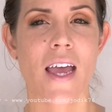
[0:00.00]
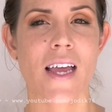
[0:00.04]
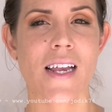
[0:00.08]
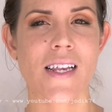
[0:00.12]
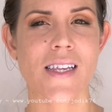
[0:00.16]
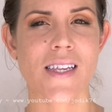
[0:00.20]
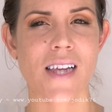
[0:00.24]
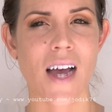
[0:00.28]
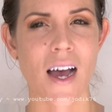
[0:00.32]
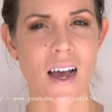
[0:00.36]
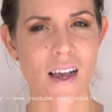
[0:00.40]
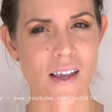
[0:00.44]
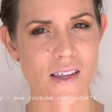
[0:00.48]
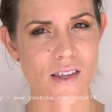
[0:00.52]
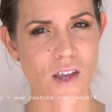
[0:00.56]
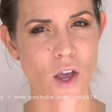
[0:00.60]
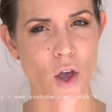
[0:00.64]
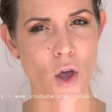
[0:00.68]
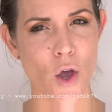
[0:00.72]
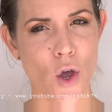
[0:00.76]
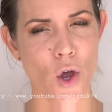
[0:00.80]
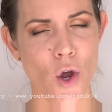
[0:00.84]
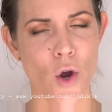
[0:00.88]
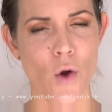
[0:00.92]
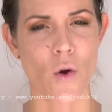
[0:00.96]
It does
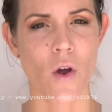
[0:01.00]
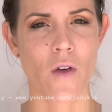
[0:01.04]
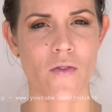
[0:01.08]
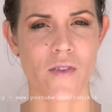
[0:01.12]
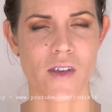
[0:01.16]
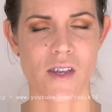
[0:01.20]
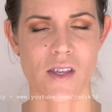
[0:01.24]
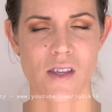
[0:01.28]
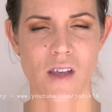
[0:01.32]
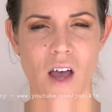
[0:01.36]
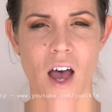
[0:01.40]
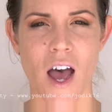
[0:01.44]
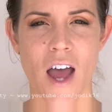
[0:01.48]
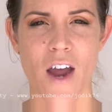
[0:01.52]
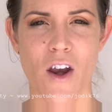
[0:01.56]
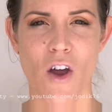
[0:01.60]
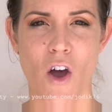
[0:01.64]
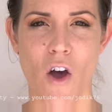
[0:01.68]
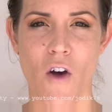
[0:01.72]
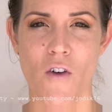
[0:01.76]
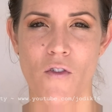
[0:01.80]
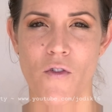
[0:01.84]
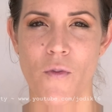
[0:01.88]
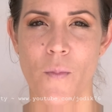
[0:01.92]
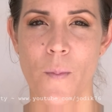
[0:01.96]
err on the
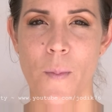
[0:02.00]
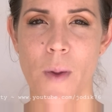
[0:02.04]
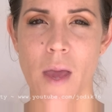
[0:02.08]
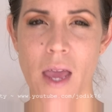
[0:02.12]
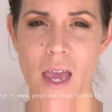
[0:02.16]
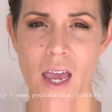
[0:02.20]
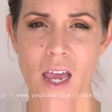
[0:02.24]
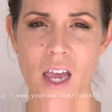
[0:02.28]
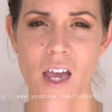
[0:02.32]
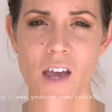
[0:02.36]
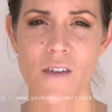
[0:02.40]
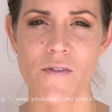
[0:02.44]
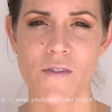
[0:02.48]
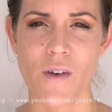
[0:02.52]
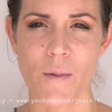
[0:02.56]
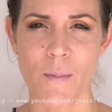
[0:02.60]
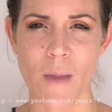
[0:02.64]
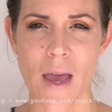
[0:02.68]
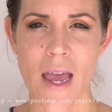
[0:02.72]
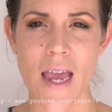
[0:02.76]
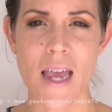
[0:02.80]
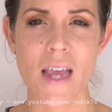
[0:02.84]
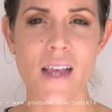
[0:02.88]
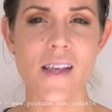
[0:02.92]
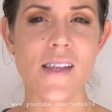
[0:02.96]
side of pink for
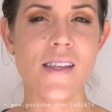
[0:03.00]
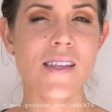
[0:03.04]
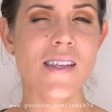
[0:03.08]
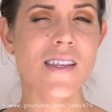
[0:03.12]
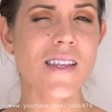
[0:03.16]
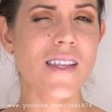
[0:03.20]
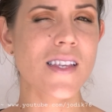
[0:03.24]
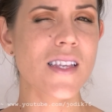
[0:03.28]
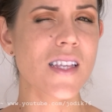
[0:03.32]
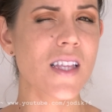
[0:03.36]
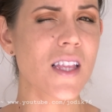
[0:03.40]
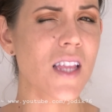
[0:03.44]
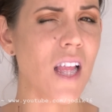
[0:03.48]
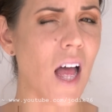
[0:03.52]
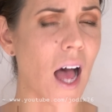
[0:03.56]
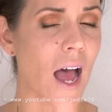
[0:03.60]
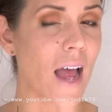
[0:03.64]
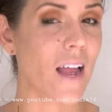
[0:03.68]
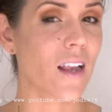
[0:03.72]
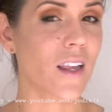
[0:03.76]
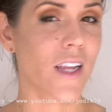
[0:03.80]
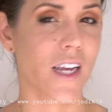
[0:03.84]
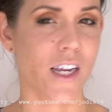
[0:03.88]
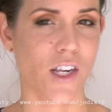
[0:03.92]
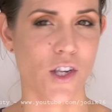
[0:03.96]
me,
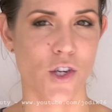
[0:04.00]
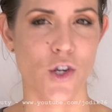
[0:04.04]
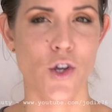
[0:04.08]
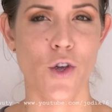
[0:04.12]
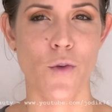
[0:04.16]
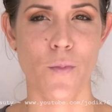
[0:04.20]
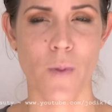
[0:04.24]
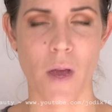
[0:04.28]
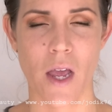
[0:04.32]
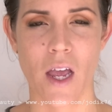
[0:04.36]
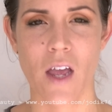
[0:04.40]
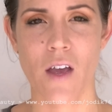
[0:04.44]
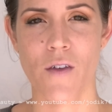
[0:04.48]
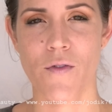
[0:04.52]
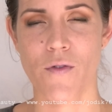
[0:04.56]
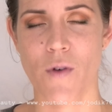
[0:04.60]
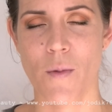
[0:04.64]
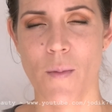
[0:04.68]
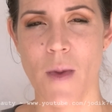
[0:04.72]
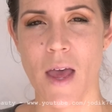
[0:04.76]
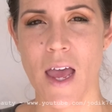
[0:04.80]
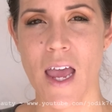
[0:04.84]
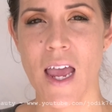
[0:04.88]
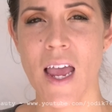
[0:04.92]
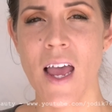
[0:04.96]
slightly too pink
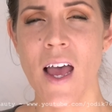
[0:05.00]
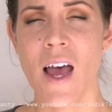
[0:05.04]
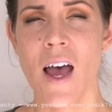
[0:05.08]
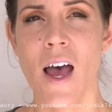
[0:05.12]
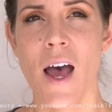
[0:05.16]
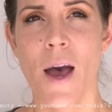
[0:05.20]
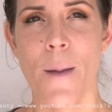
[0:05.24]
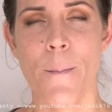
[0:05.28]
for me,